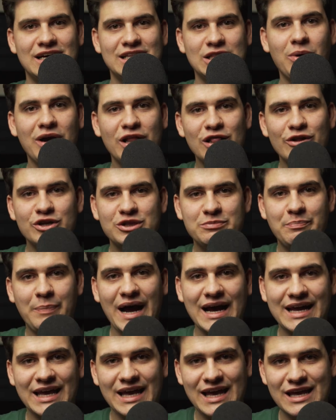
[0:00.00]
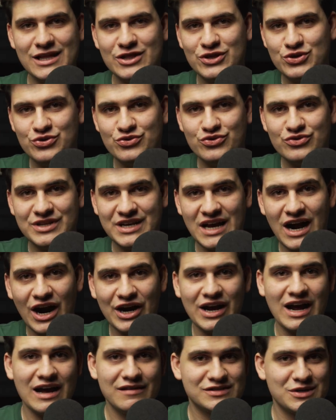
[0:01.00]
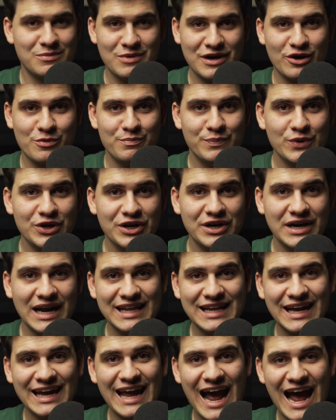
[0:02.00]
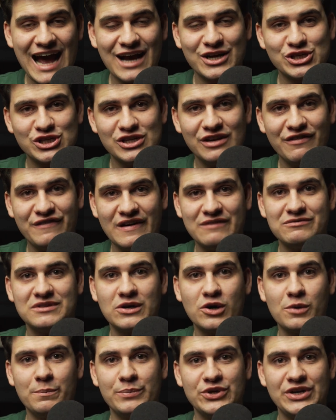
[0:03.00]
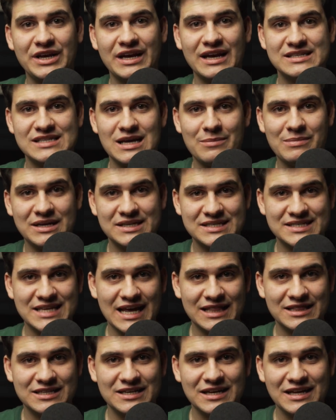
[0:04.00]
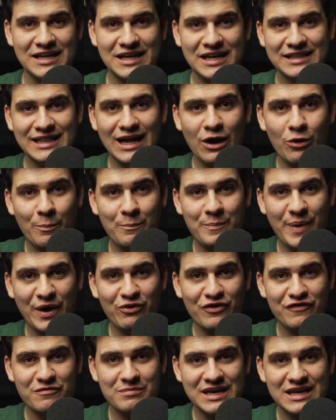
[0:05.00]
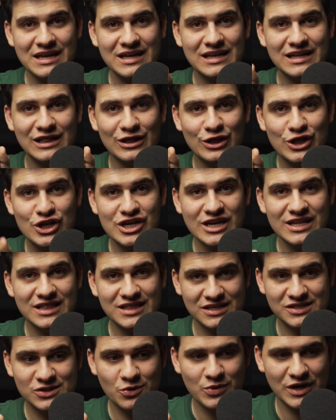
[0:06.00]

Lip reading: Now, I looked back into the archives of my computer, and I actually found the computing exam I set. Now, bear with me, look at this